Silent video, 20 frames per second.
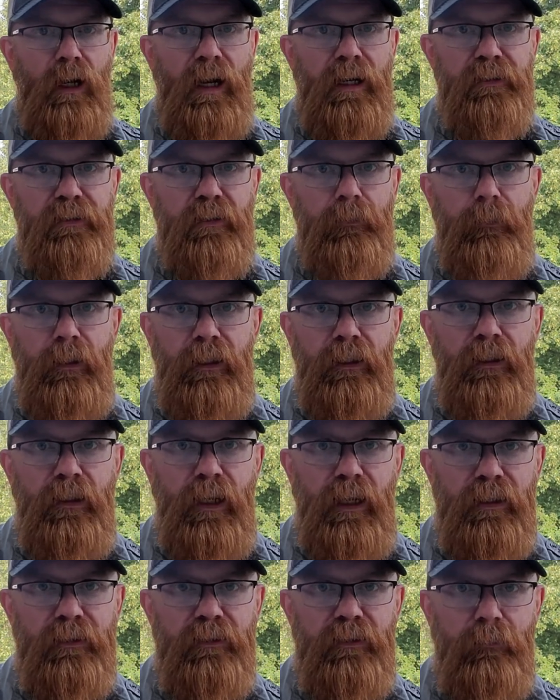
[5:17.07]
asked to make an
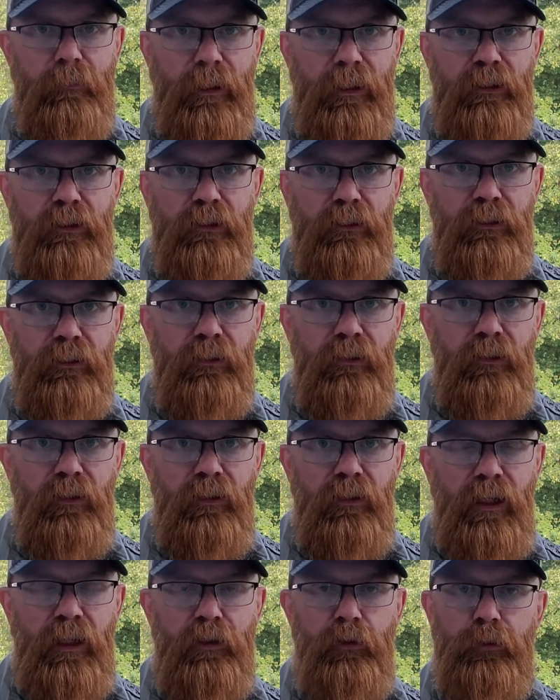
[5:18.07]
estimation
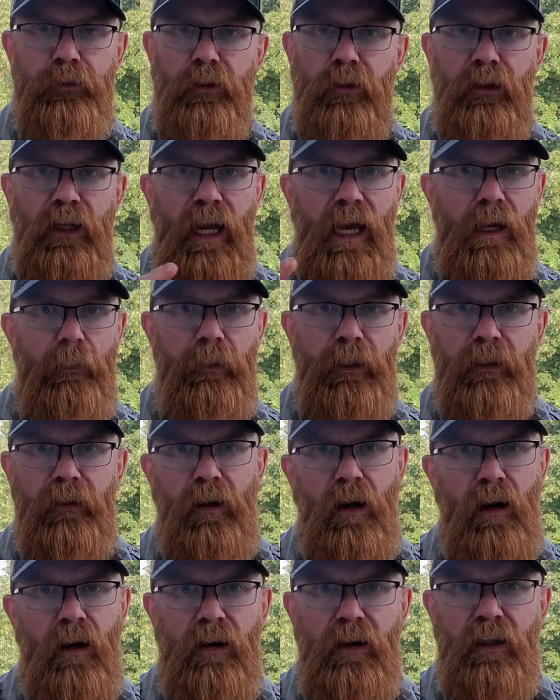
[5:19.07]
and you start hemming and
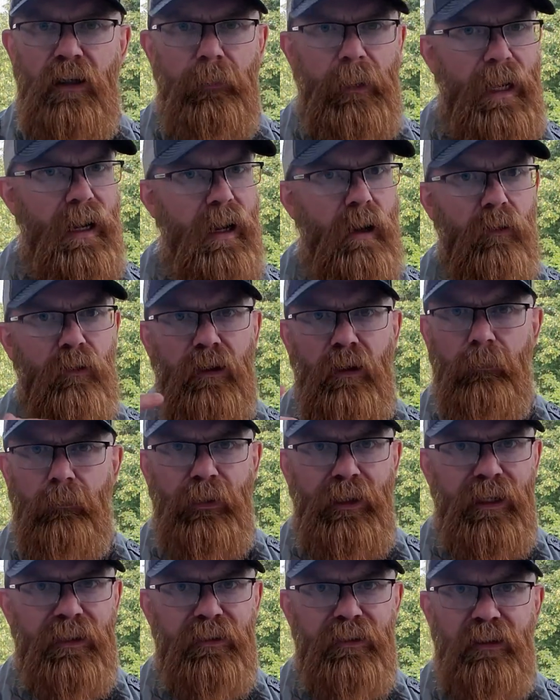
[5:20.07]
hawing about how
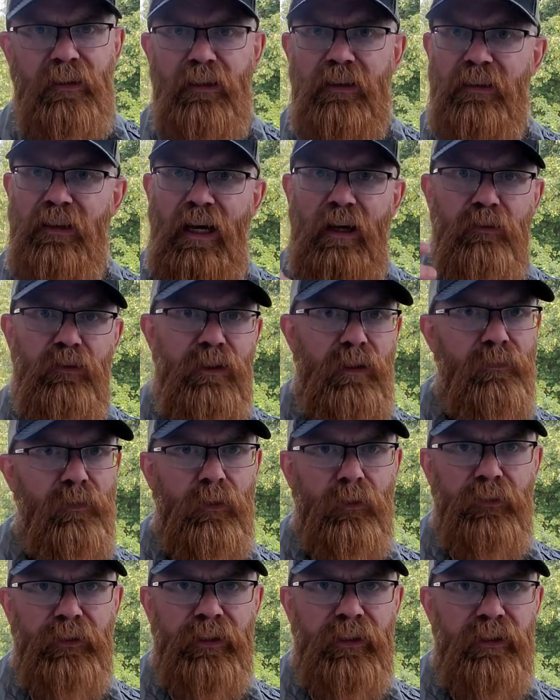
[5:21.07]
complex it is and how
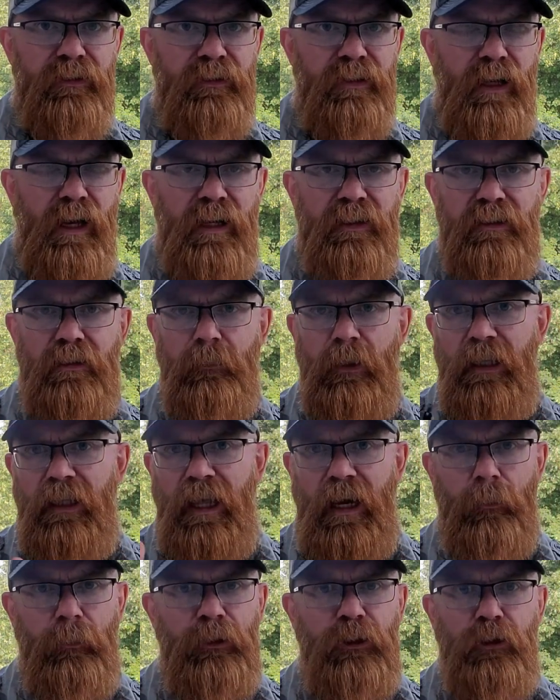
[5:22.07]
difficult it is to estimate
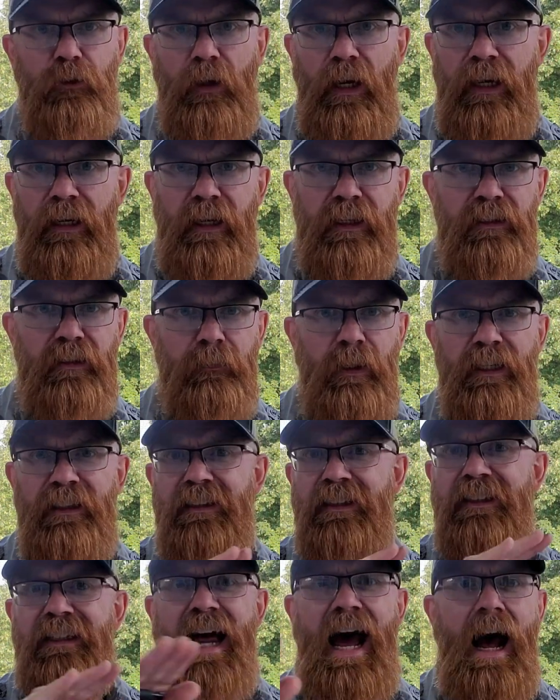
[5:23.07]
and how much you hate estimating,
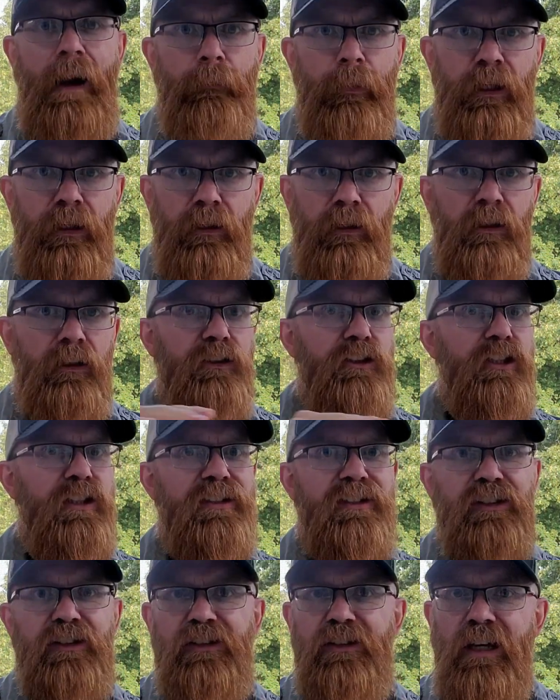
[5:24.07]
stop.
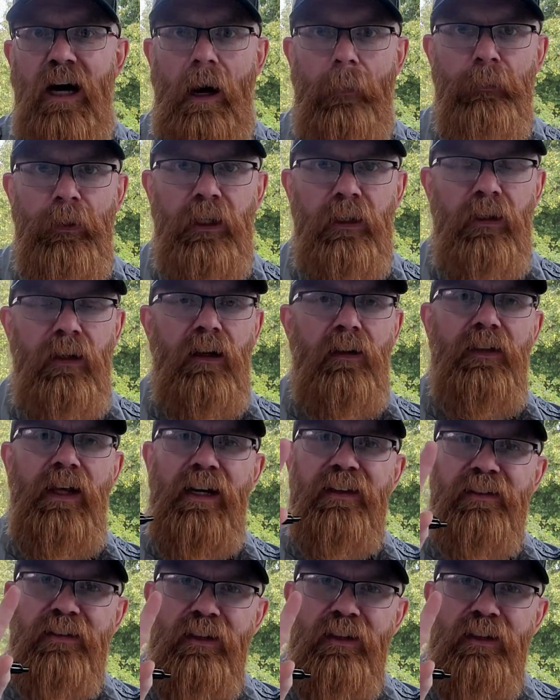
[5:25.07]
Just stop it. That